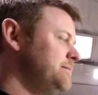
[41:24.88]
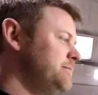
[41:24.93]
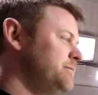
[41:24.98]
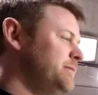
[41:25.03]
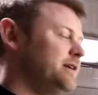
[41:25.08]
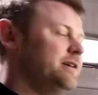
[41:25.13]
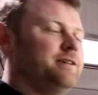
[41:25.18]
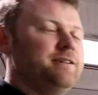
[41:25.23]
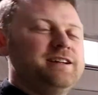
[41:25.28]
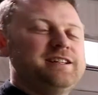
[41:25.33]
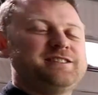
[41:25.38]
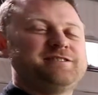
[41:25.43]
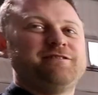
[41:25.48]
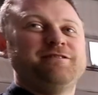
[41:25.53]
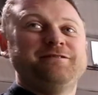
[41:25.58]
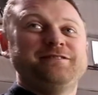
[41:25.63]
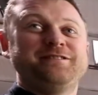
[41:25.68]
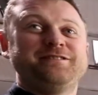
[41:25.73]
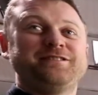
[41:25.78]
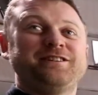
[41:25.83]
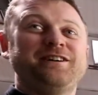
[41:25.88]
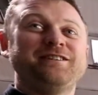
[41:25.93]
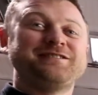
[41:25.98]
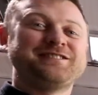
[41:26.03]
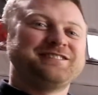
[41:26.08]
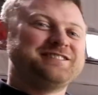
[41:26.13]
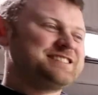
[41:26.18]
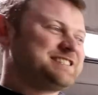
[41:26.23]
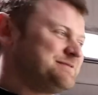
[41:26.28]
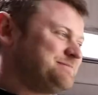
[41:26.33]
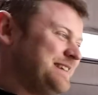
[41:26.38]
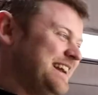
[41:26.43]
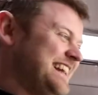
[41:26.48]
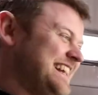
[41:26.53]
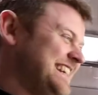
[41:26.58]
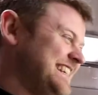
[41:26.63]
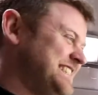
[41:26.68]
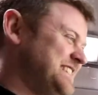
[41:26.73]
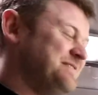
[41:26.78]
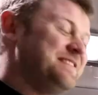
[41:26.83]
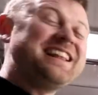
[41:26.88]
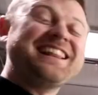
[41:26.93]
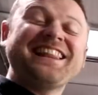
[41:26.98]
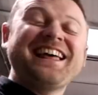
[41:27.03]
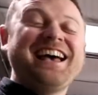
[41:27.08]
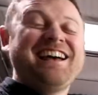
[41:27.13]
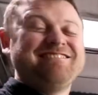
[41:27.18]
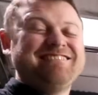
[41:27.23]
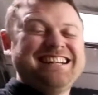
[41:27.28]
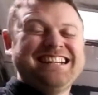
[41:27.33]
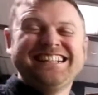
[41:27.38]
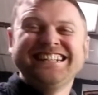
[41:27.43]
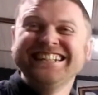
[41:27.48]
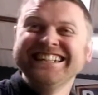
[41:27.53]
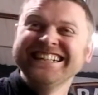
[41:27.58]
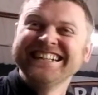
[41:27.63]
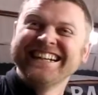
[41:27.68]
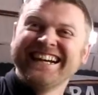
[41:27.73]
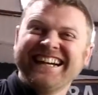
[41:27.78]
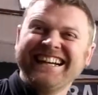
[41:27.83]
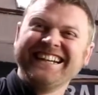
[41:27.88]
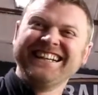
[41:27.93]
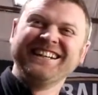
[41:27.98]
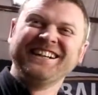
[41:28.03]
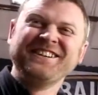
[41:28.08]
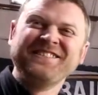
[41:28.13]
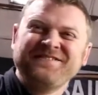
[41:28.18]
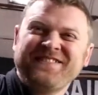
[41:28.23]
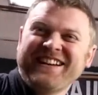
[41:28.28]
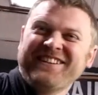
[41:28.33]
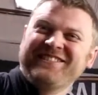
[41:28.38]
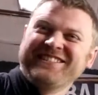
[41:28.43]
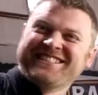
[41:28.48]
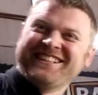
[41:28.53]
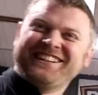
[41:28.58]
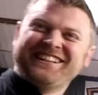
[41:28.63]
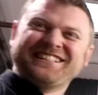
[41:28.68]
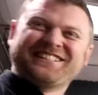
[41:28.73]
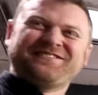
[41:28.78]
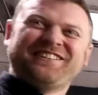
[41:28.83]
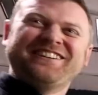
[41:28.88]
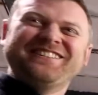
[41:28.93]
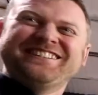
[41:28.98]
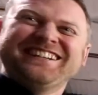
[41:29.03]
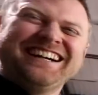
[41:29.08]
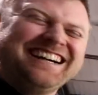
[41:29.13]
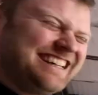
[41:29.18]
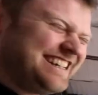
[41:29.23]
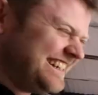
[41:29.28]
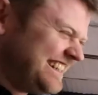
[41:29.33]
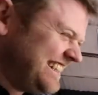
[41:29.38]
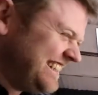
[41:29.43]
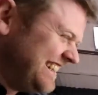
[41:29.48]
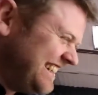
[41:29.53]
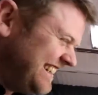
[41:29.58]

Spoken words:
But it's front wheel drive, so it's a bit leery. A bit of a tyre smoker.